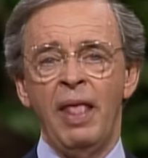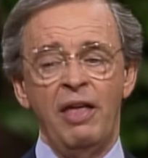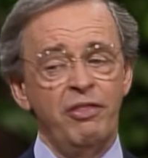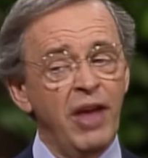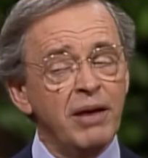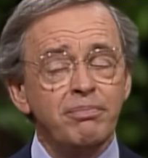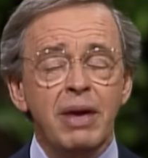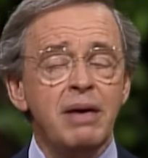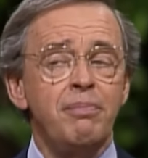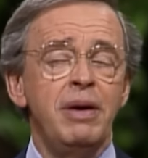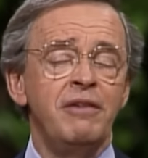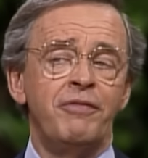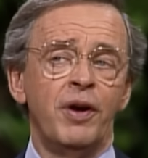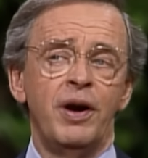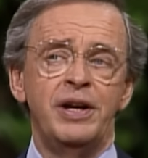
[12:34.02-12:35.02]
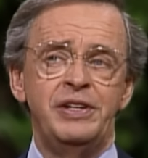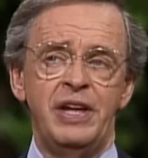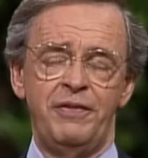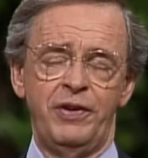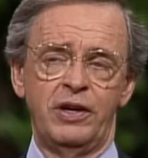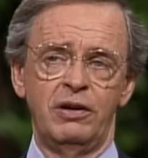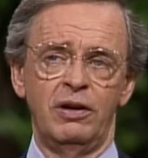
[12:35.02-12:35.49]
that may be very
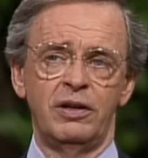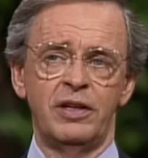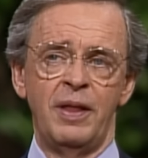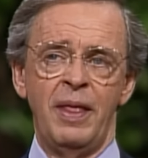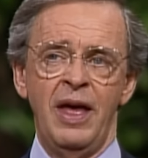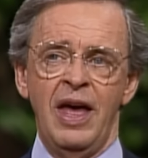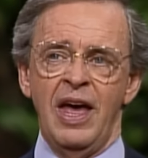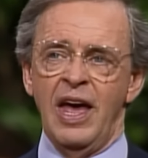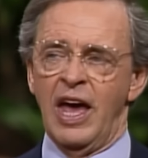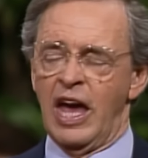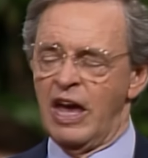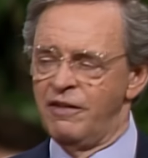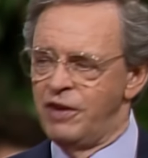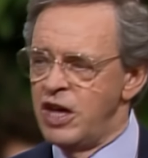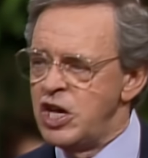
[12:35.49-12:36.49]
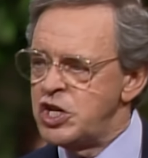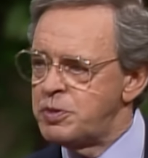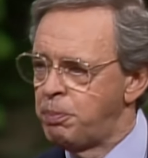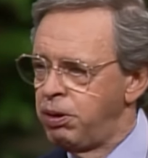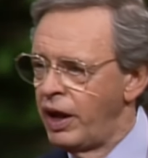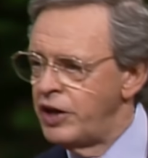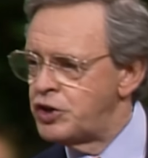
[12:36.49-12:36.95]
difficult. If He's
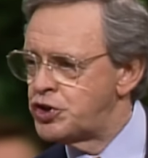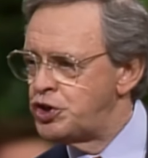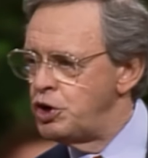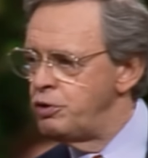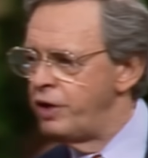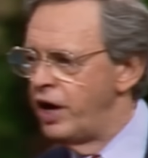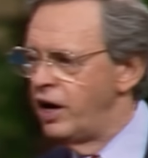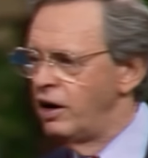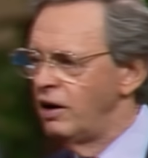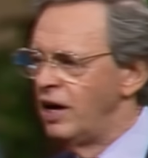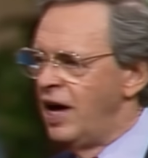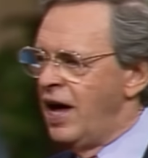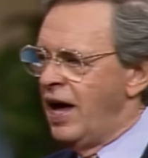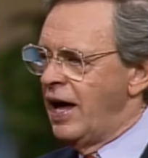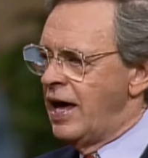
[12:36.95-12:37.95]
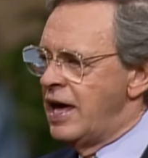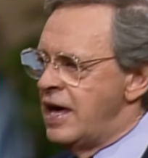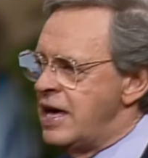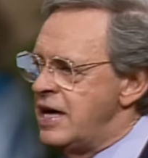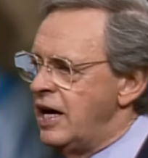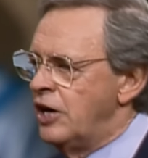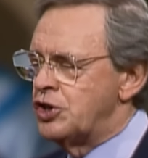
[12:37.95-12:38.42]
placed you there,
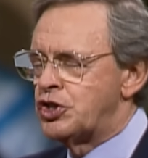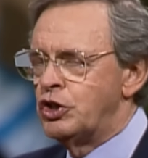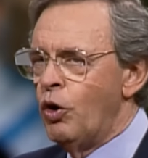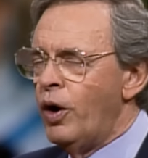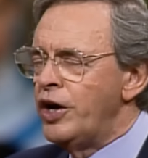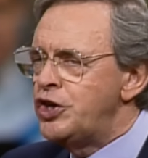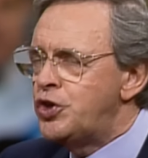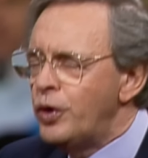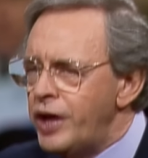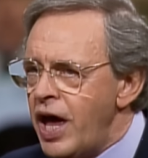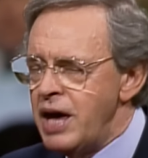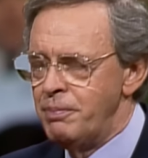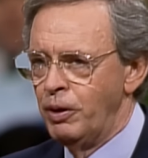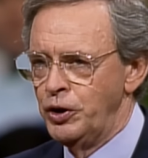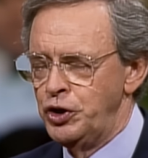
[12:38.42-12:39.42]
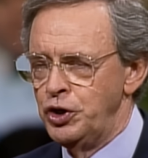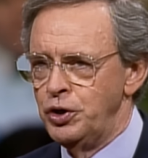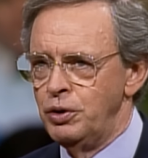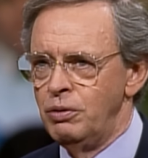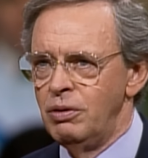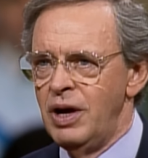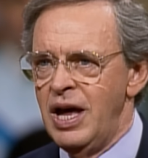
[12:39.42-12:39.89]
he is going to enable
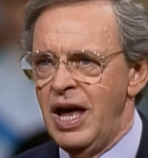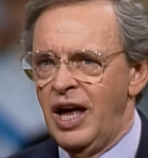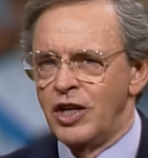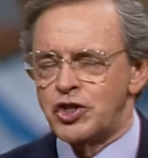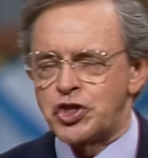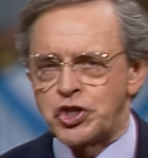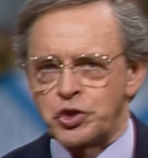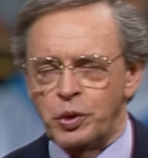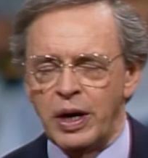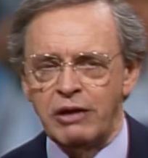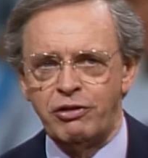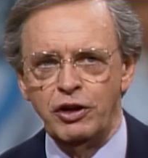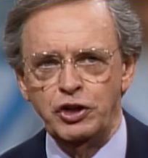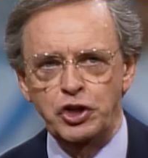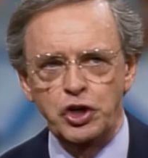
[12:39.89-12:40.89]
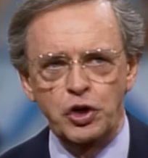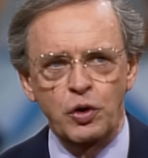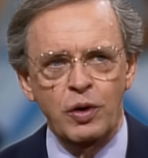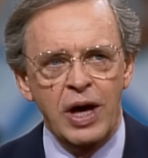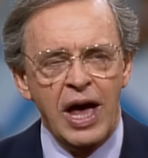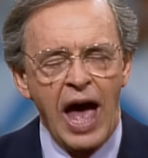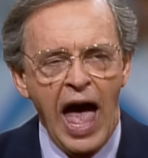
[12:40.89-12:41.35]
you, strengthen
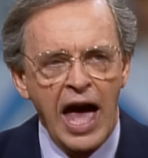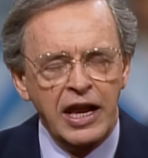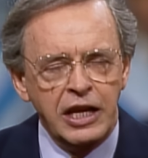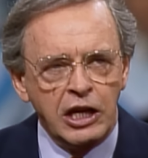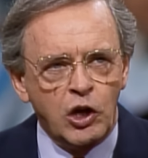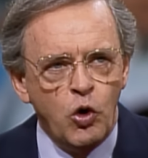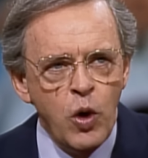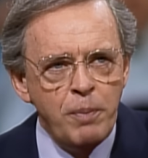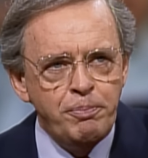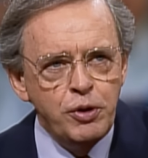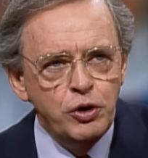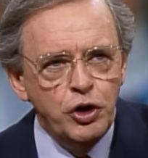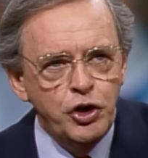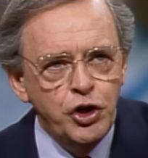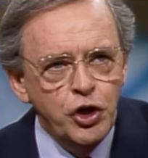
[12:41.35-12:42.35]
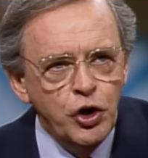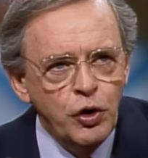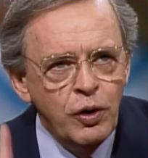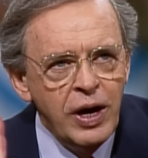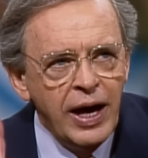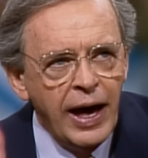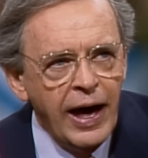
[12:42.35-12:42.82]
you, and equip you to
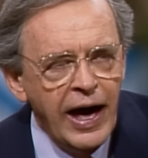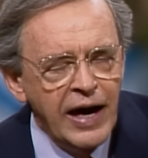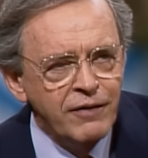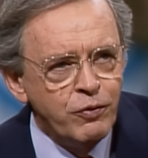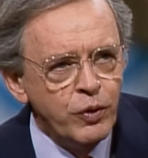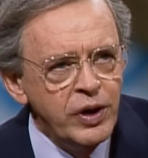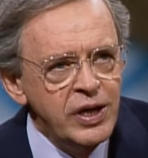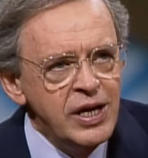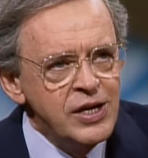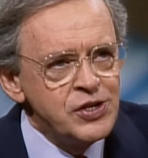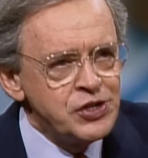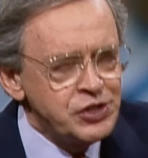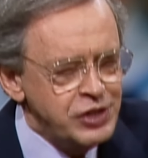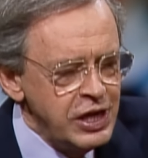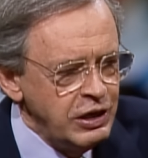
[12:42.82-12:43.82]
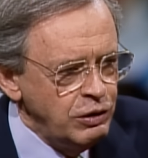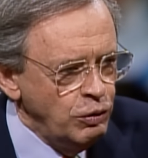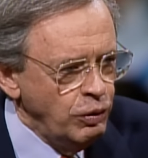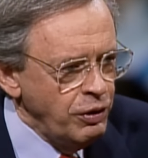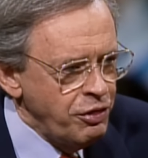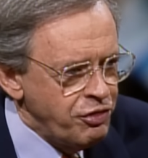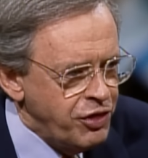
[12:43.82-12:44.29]
do every
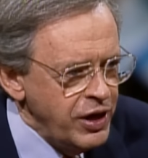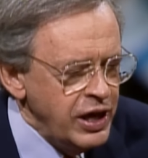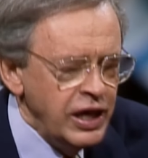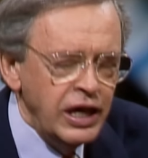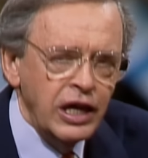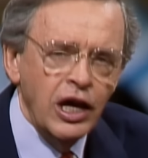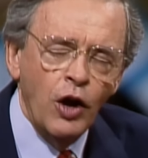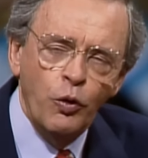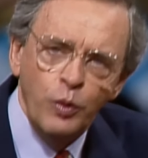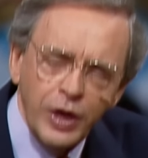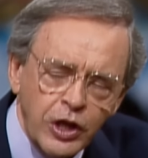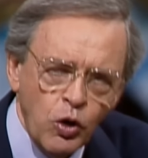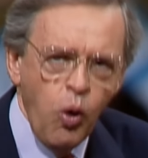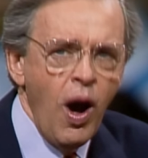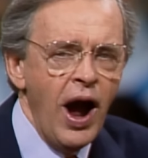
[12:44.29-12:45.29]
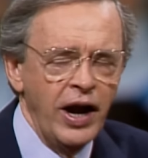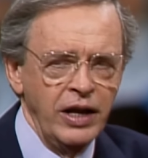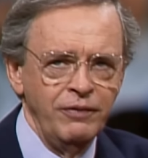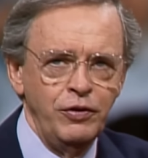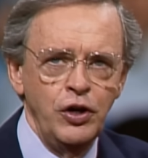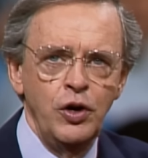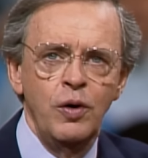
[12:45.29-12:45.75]
single thing required
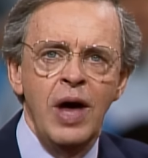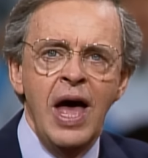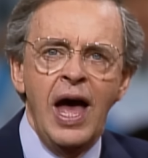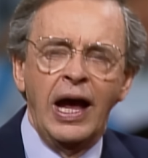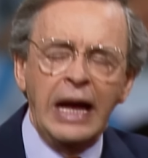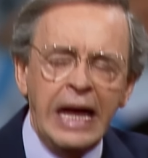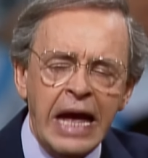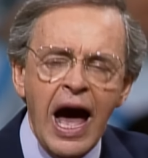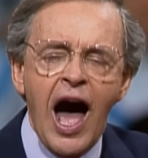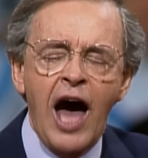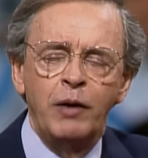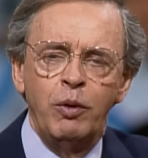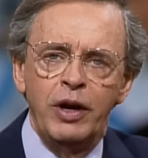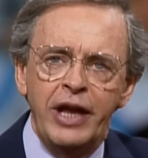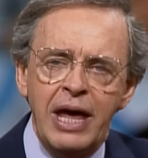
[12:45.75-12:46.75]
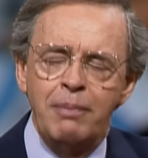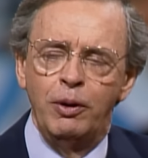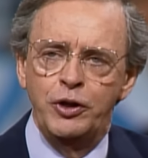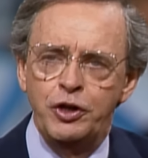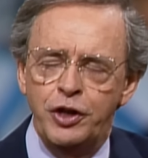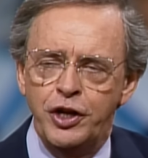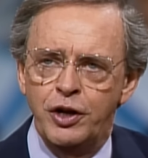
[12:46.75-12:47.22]
of you. God will enable
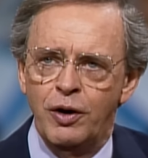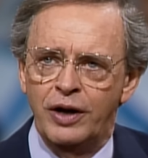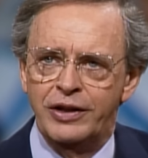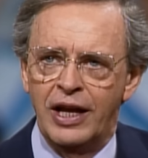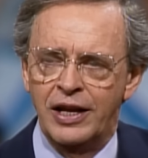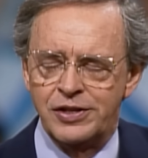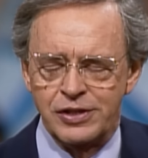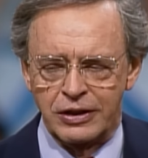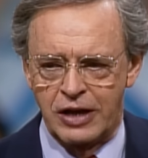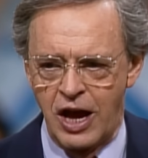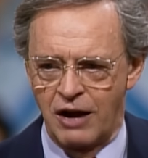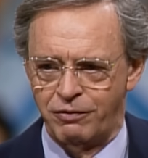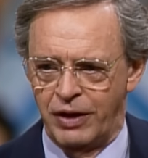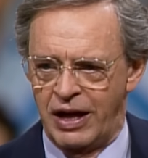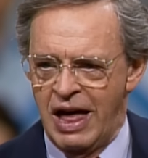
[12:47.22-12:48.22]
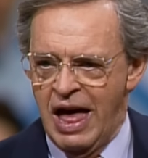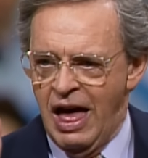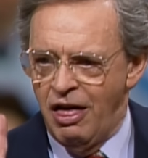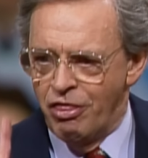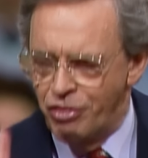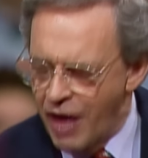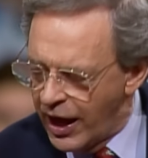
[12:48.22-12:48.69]
you to do it. Now, listen carefully.
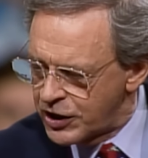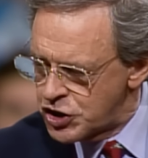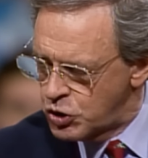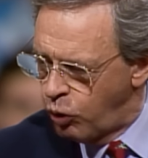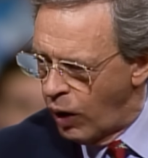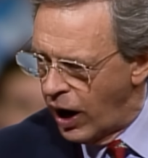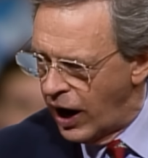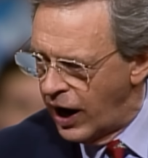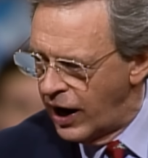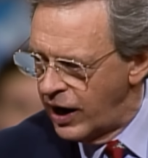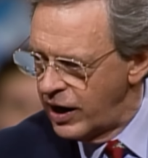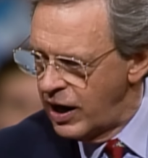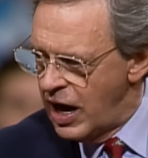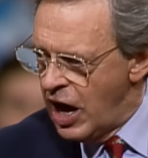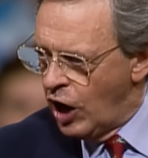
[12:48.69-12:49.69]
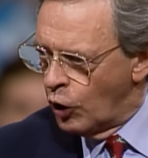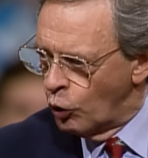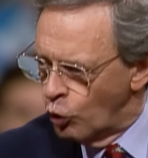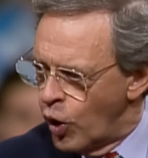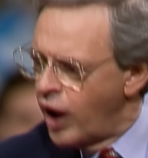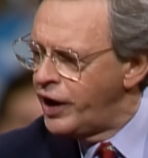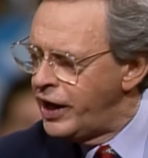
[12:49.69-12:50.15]
That's why
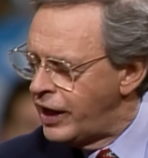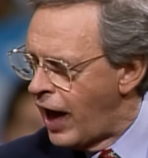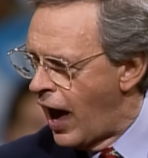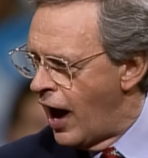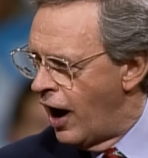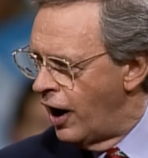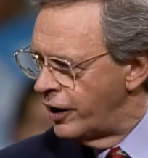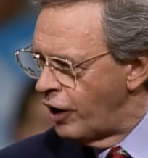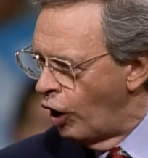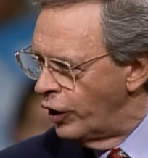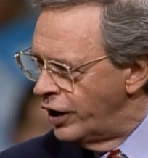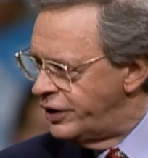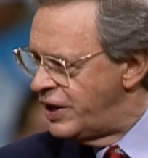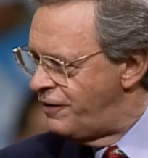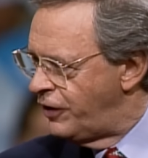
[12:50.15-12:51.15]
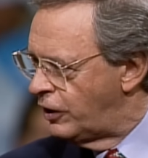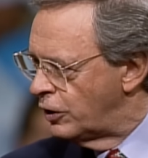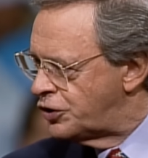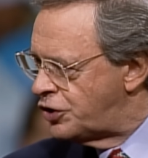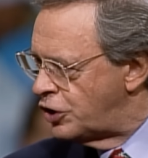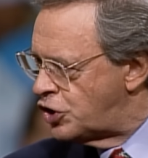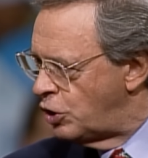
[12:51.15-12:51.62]
running out on a
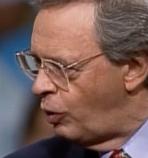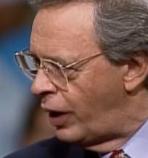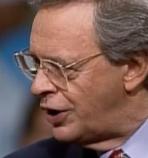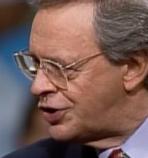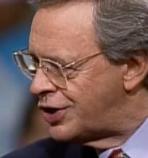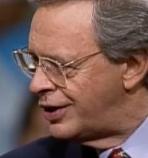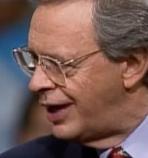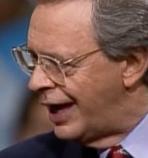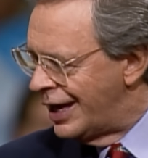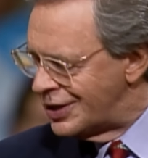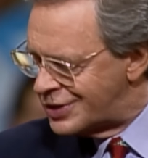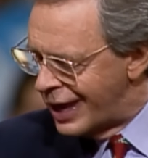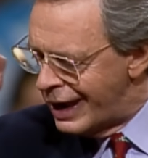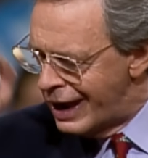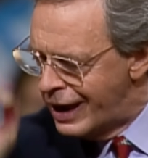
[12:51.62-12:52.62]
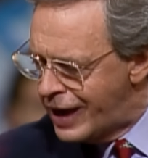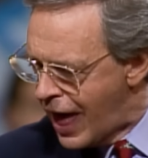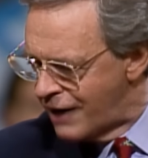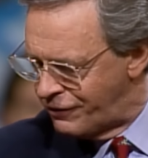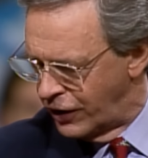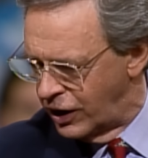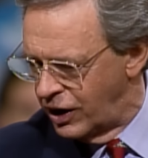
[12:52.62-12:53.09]
difficult situation is
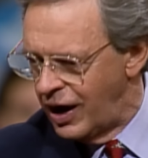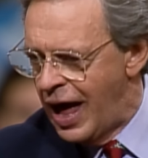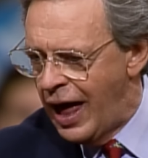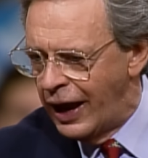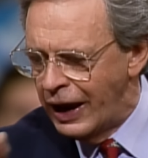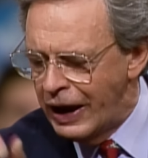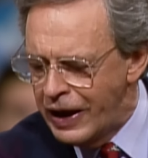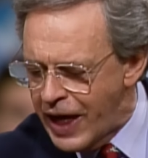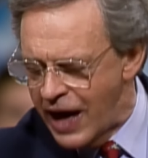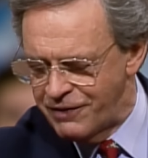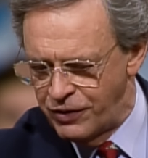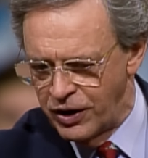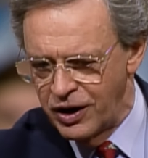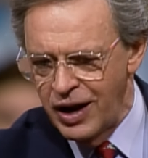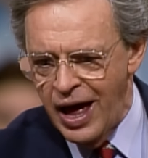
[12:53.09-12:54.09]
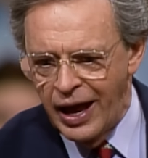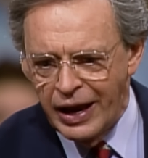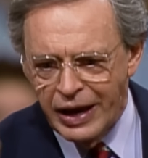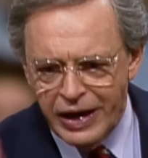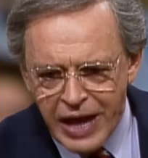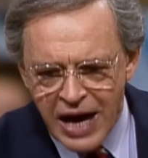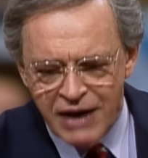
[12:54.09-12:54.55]
never, never,
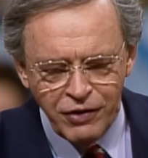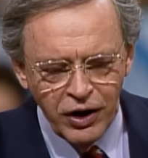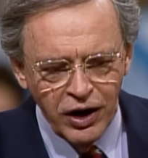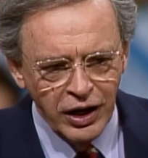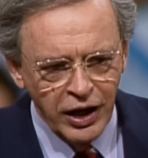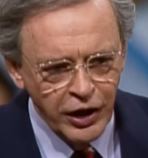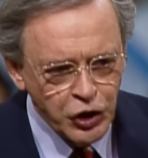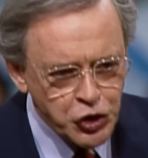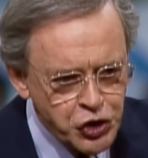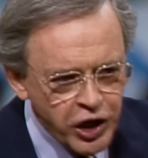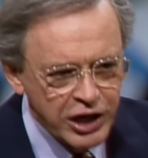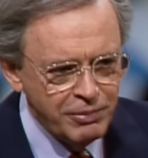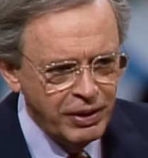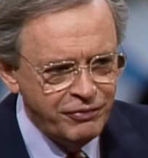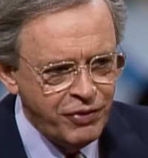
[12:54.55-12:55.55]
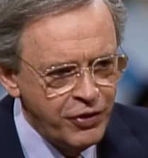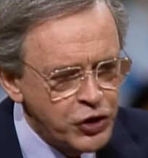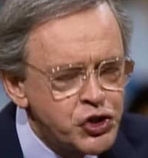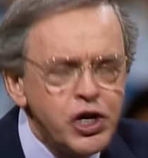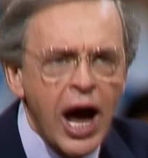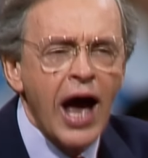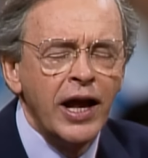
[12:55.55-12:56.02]
never legitimate for the
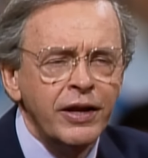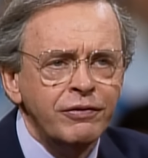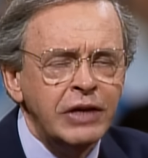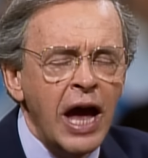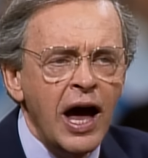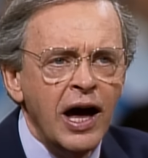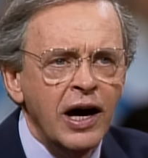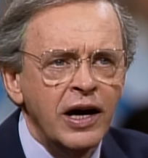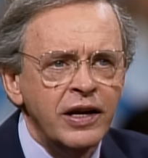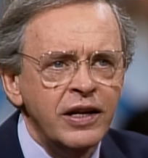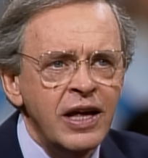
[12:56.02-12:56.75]
child of God.